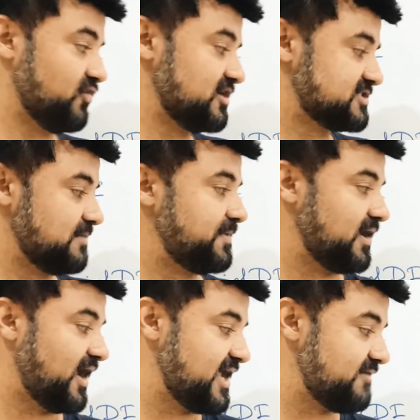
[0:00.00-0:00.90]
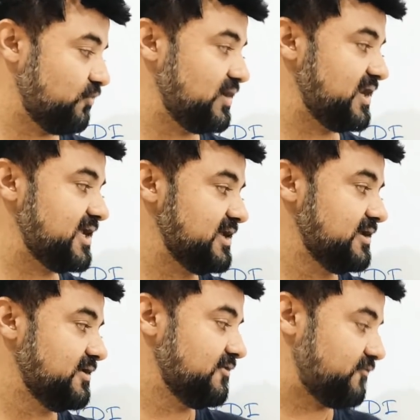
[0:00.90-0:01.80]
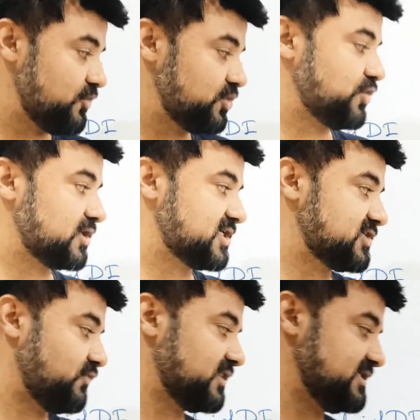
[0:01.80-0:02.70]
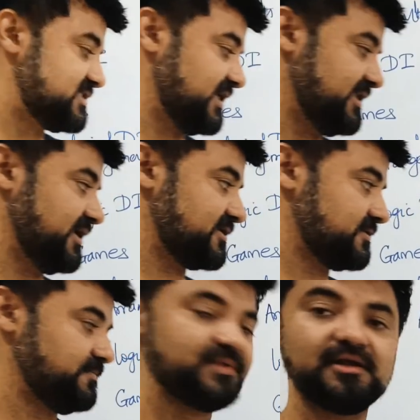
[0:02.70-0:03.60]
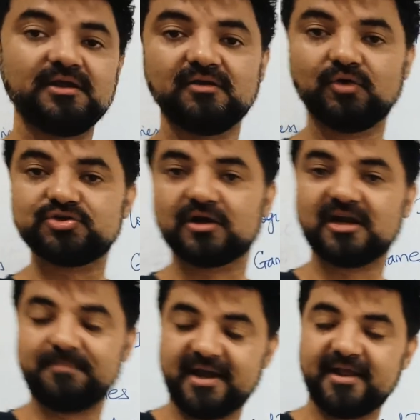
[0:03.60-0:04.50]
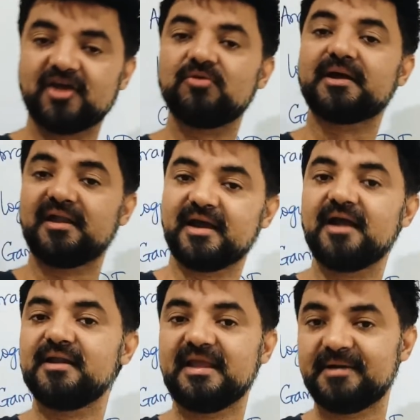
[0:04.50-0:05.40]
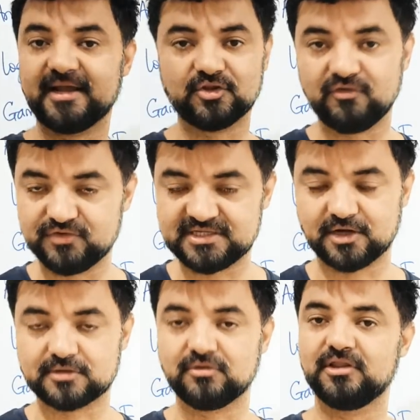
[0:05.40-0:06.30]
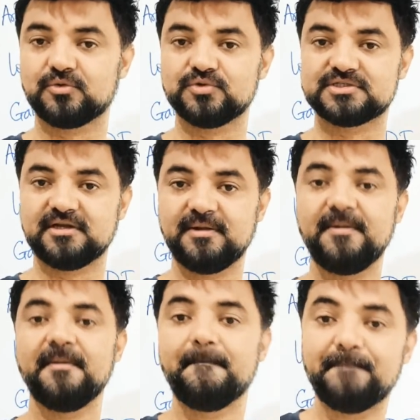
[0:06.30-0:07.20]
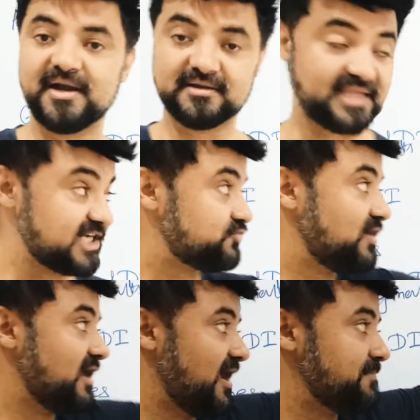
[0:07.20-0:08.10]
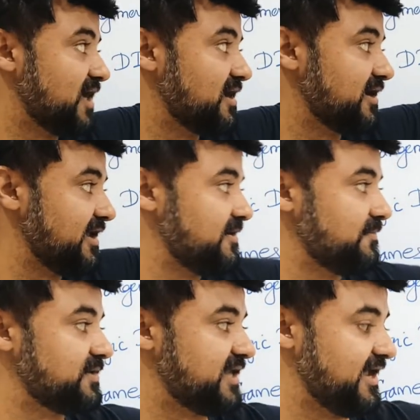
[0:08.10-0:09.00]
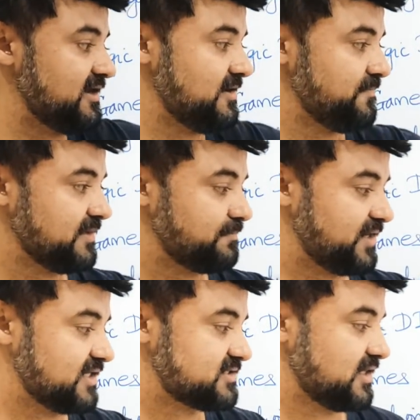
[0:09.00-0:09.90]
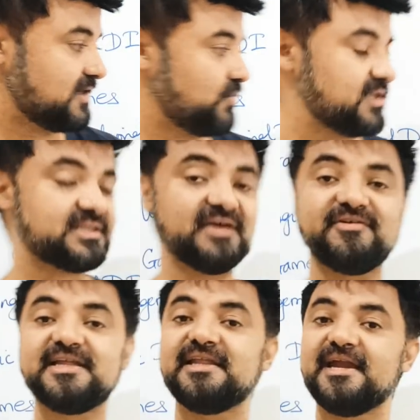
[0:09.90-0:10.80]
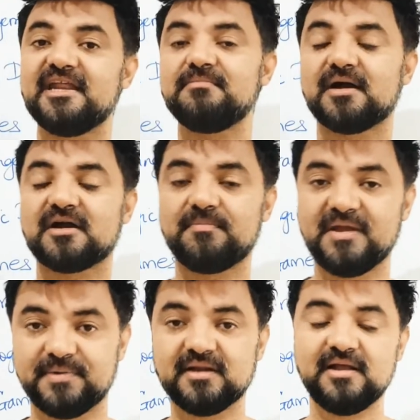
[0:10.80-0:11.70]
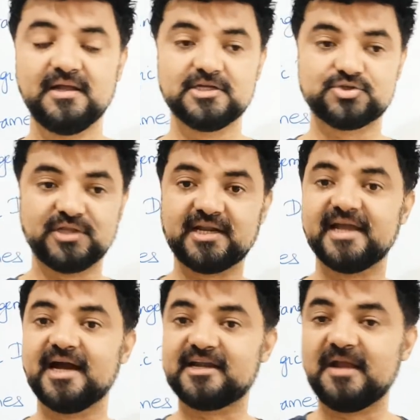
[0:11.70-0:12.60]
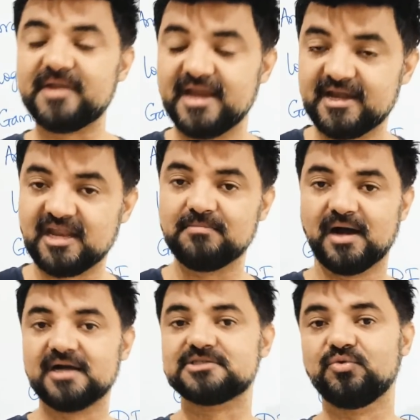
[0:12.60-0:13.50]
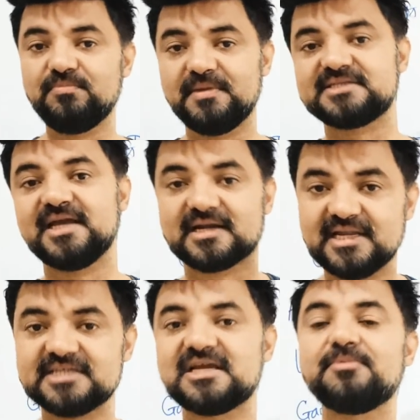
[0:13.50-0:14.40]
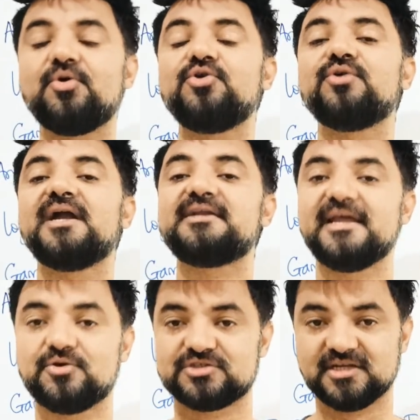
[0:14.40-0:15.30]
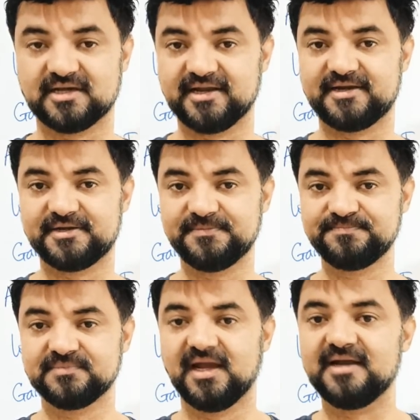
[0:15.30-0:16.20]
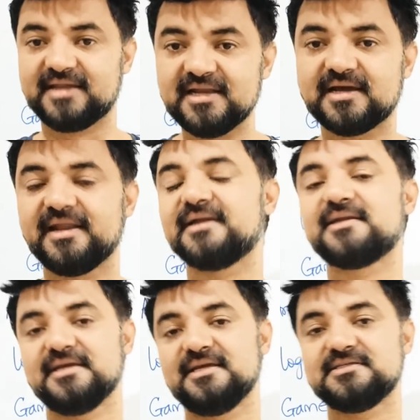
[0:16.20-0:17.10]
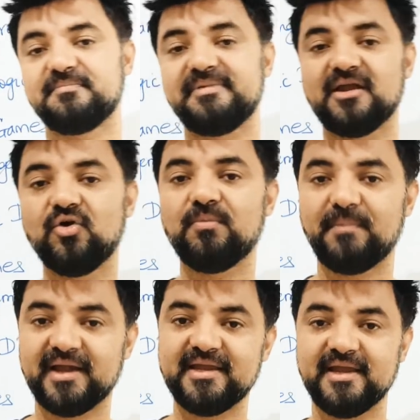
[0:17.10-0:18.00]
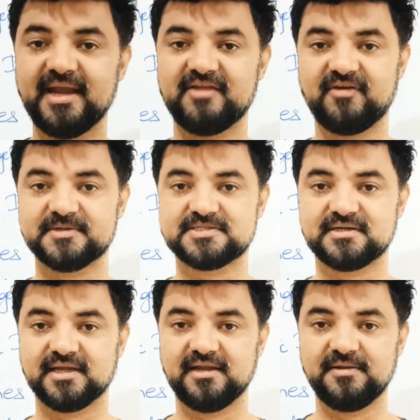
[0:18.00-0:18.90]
For example, I have only few shortcuts for this area. Wo shortcut baithega to main karega, nahi baithega to obviously not solve the question. But that's why I'm targeting 10 plus around 17, 18 mark ka paper. So that I attempt 18 marks, unme se at least I'm going to get 10 questions correct. And 10 correct is a bingo, my 85%.